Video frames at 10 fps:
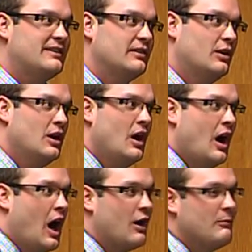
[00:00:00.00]
So
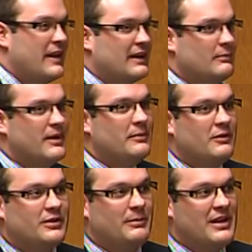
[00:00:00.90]
our main commitment
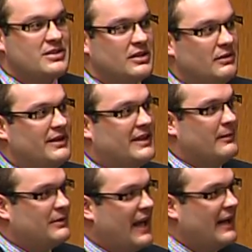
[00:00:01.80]
was to make sure that we
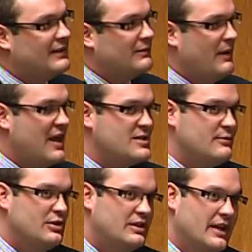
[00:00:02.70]
kept taxes
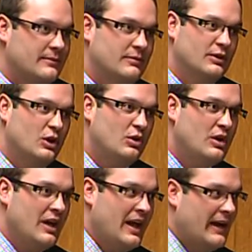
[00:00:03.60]
manageable, kept them low,
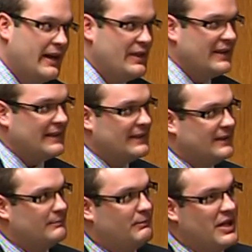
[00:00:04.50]
and I think this
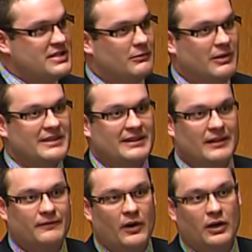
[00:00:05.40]
budget once
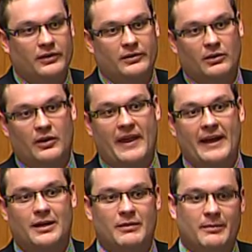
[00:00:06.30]
again follows through on
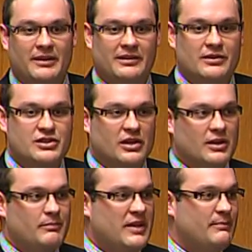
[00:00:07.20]
that commitment to ensure
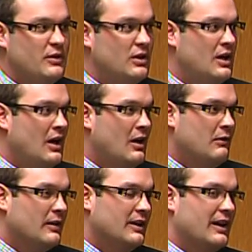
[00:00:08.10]
that people
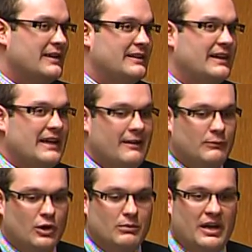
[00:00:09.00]
realize that they can have
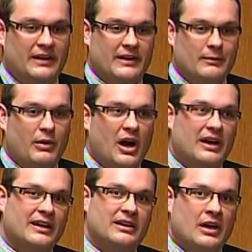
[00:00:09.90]
more money in their
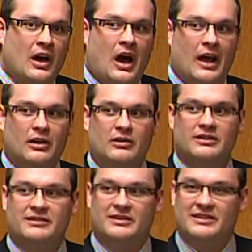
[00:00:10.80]
pocket. I know in
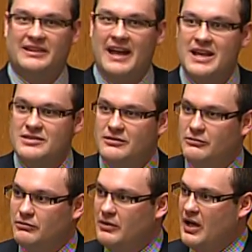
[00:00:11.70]

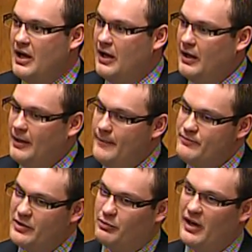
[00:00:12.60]
Saskatchewan
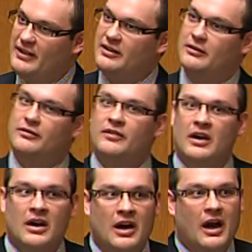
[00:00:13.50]
the price
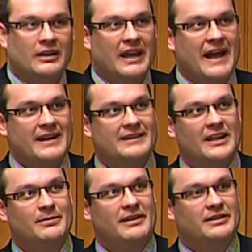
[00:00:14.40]
of land
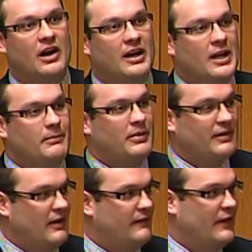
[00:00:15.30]
assessment has gone up
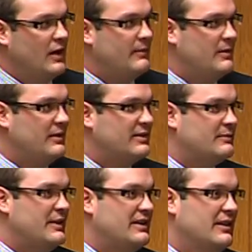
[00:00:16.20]
a fair bit, Mr.
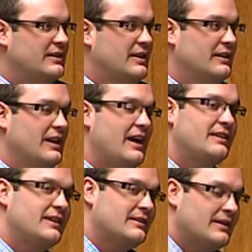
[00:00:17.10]
Speaker, and to allow
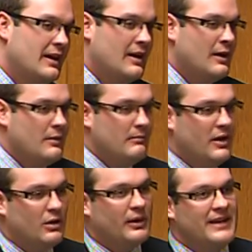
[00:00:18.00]
these
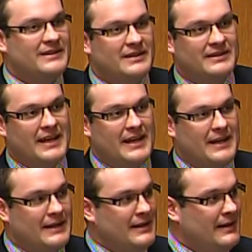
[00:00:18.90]
mill rates to
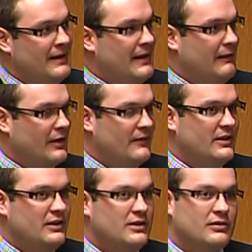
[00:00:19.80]
stay
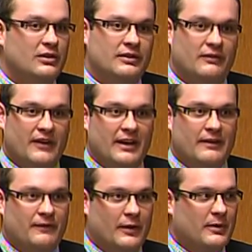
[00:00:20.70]
revenue neutral is a very
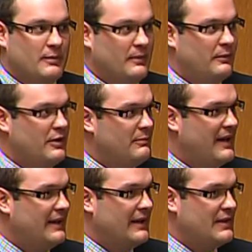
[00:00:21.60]
firm commitment we
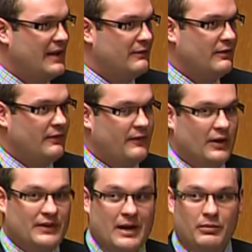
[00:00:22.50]
made, and I think we
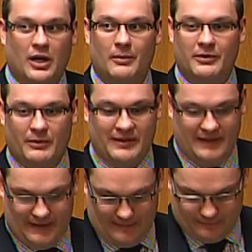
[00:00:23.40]
fulfilled that promise once
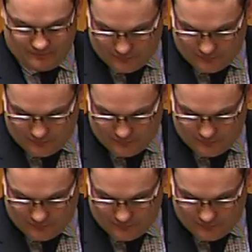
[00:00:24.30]
again.